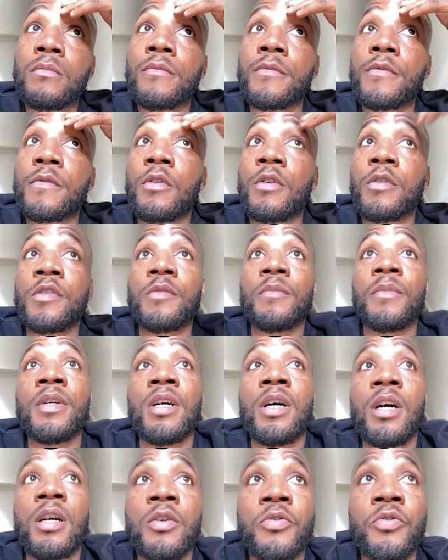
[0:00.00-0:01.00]
course, for me,
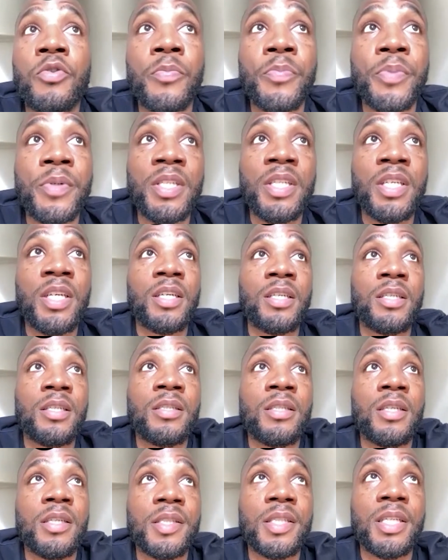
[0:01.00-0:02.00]
I grew up in
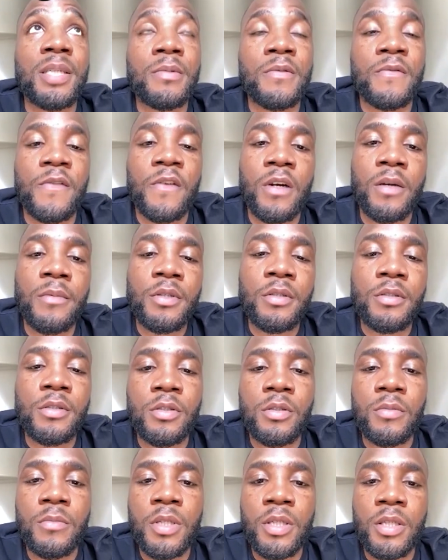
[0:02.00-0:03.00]
that same environment. You
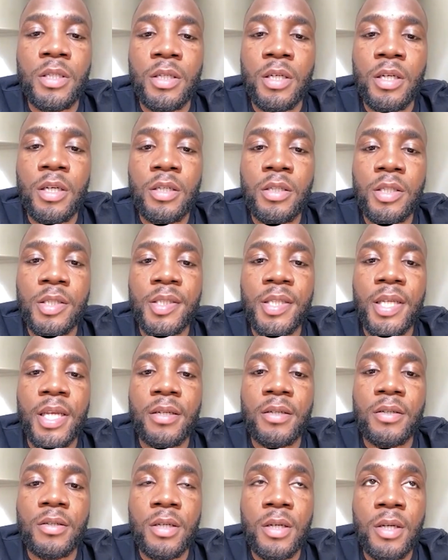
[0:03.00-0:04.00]
know what I mean, and I understand